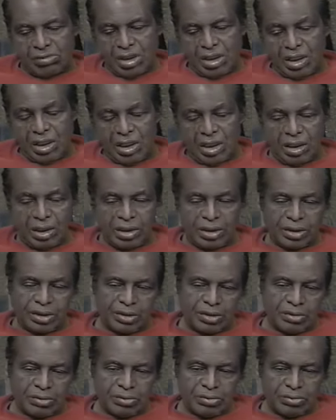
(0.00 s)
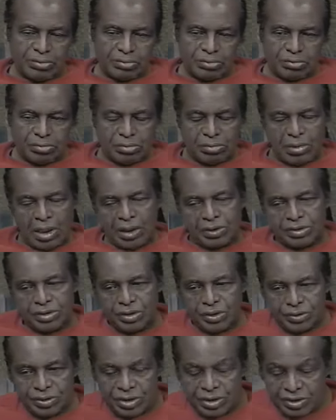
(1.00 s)
held our
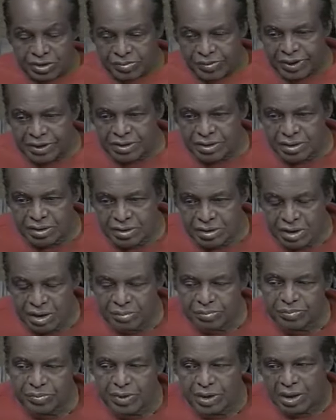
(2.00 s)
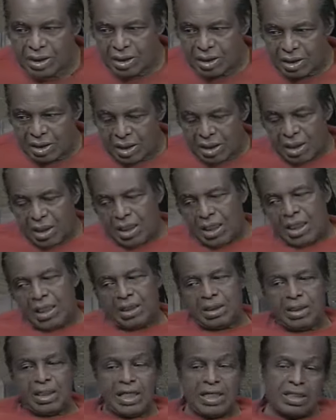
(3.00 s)
children in as much contempt
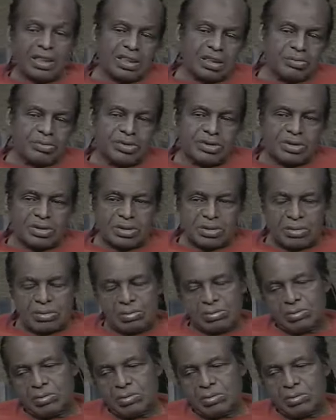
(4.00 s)
and hated them as